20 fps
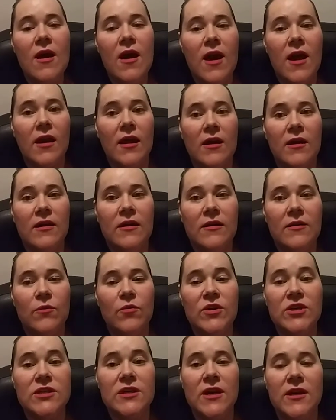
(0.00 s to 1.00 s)
And I
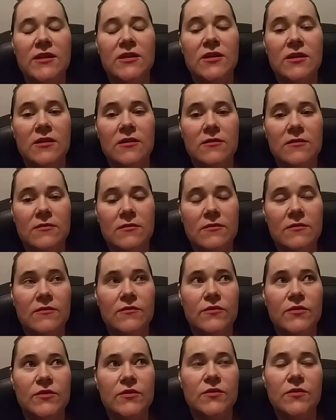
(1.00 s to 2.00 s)
wish I had taken them
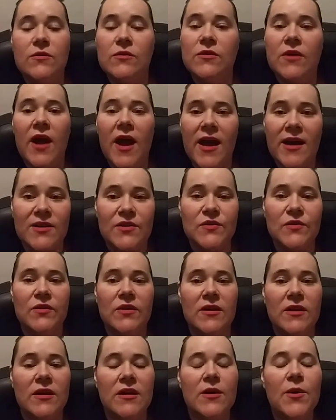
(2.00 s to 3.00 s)
off sooner,
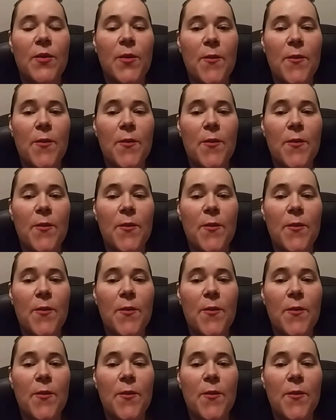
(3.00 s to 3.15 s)
actually.